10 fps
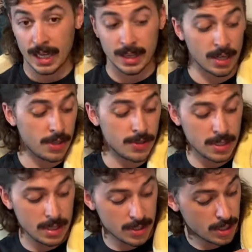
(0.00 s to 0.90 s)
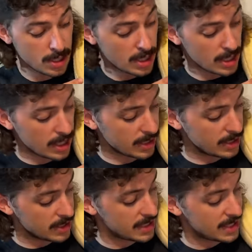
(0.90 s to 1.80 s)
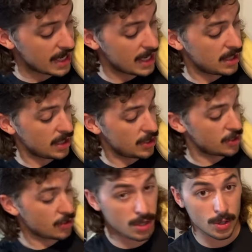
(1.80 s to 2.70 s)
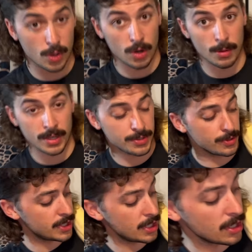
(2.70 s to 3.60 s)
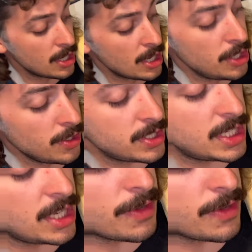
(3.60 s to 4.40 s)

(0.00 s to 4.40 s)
and they're using these insanely strong core muscles here. You can see her